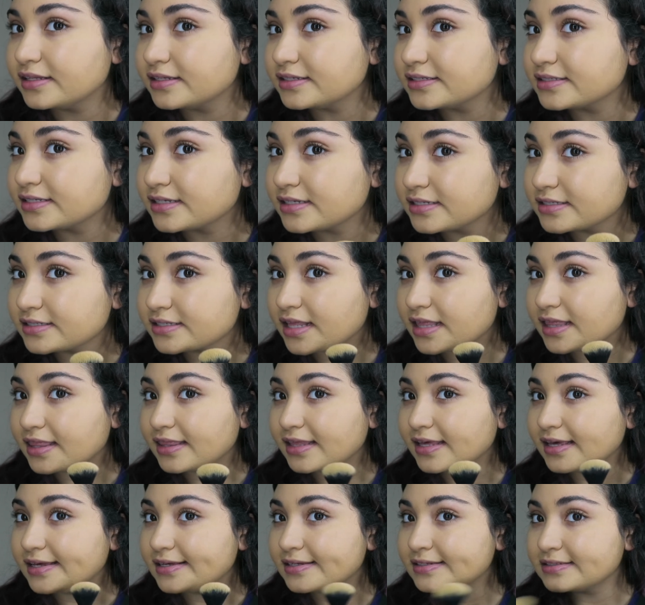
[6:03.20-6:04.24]
this is
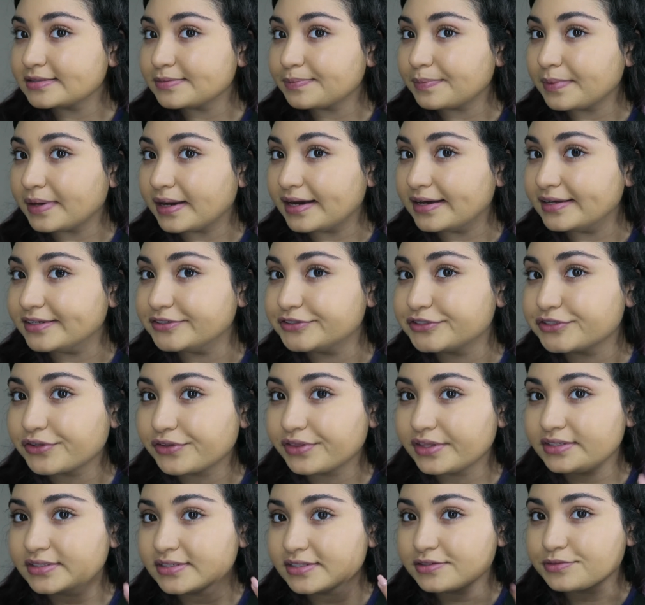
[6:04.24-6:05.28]
the sponge. So
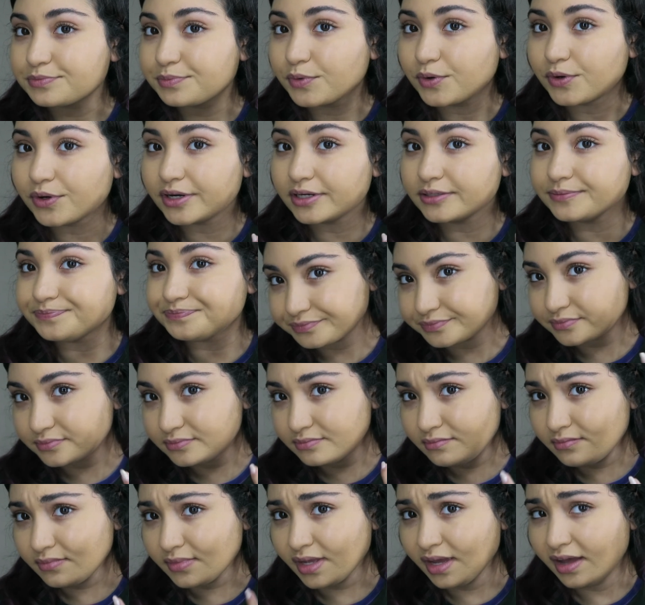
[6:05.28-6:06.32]
this is more
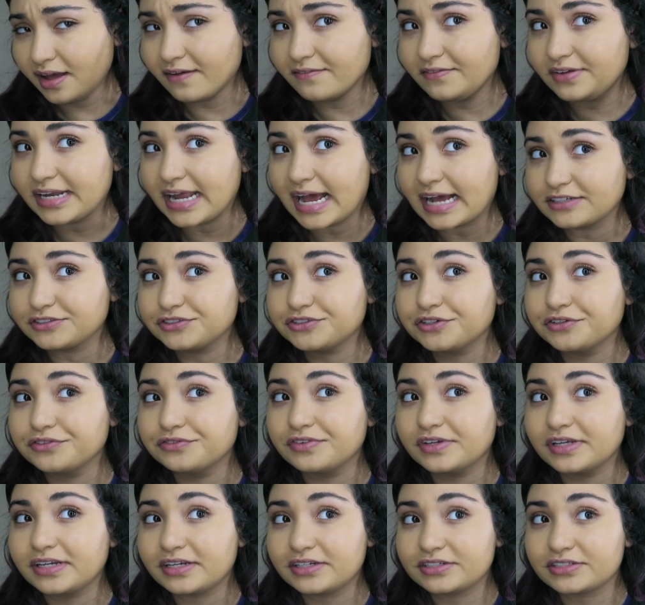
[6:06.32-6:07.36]
of a natural
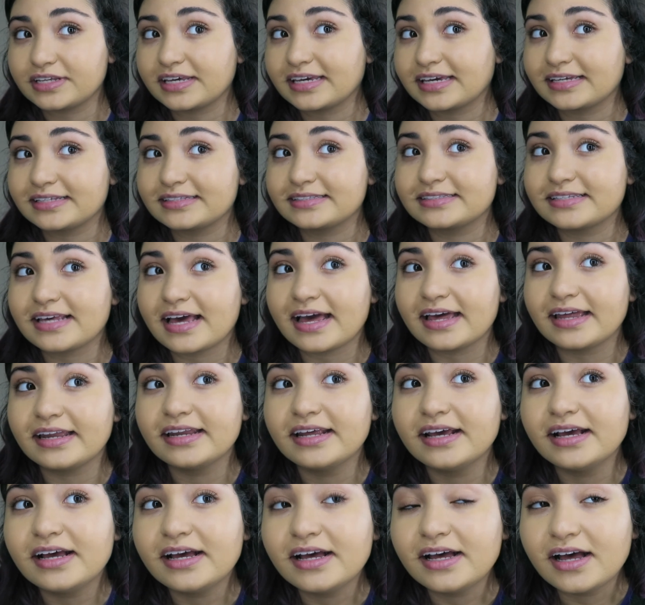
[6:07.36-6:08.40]
finish, like it
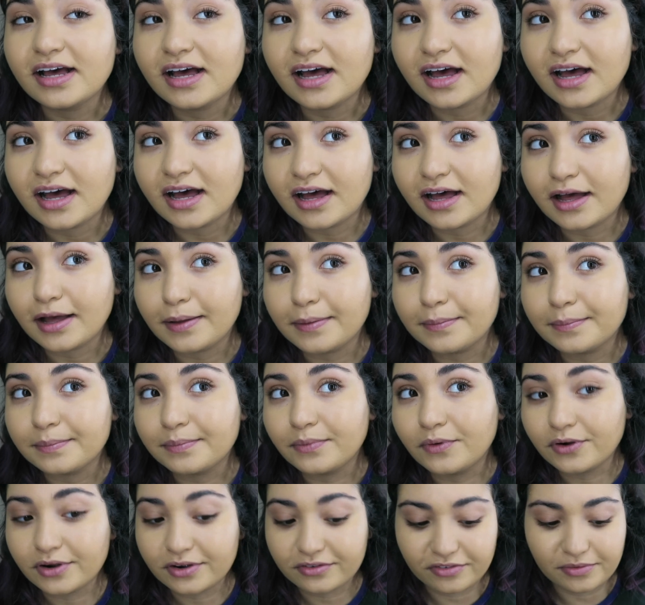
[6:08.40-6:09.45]
said.
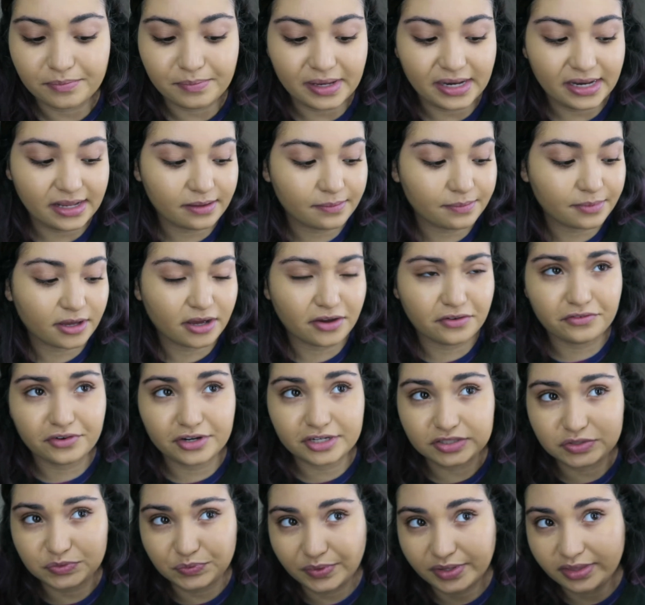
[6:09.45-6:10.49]
More of a medium
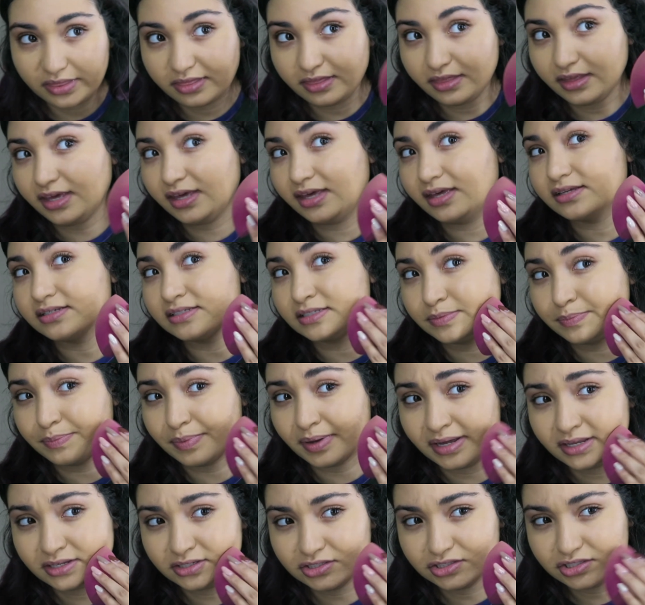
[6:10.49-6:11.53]
coverage with the
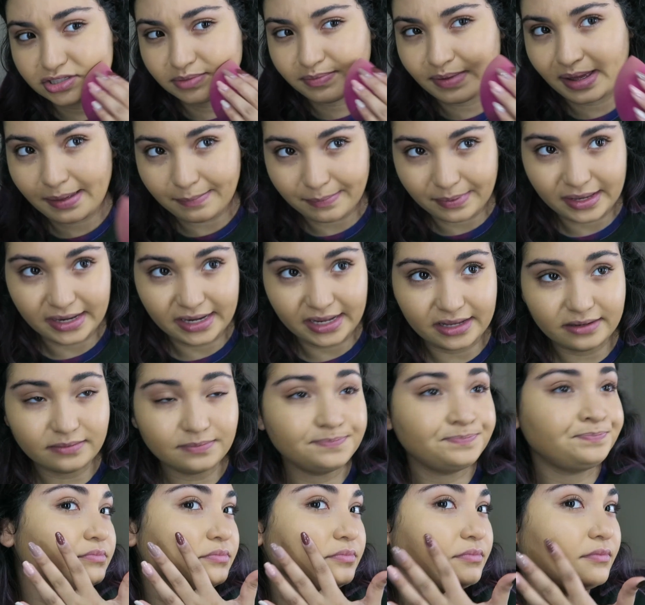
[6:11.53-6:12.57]
sponge in my opinion.
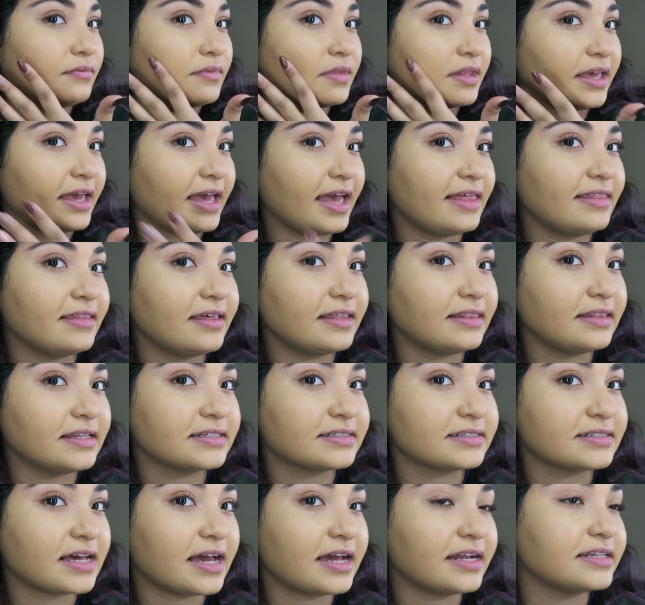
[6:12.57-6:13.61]
And then
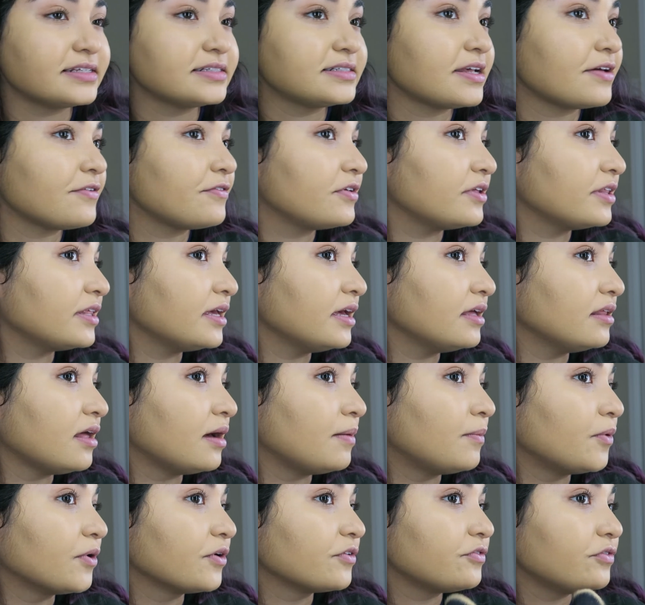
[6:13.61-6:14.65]
this side is definitely a
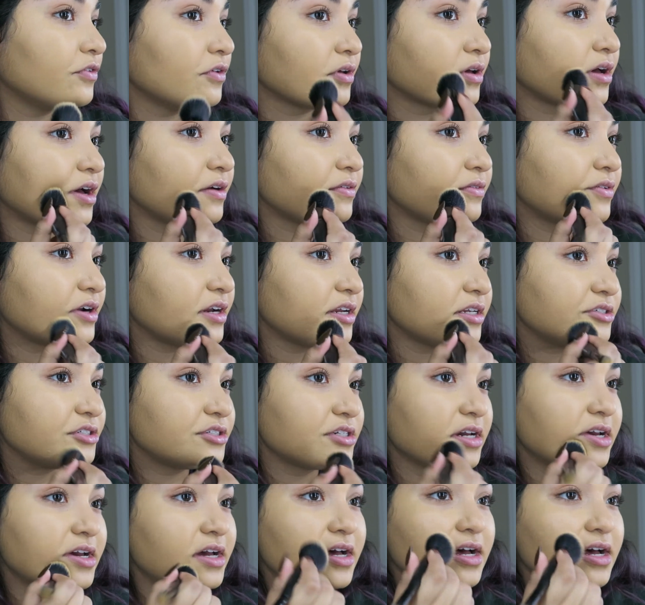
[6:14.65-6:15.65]
lot more full coverage.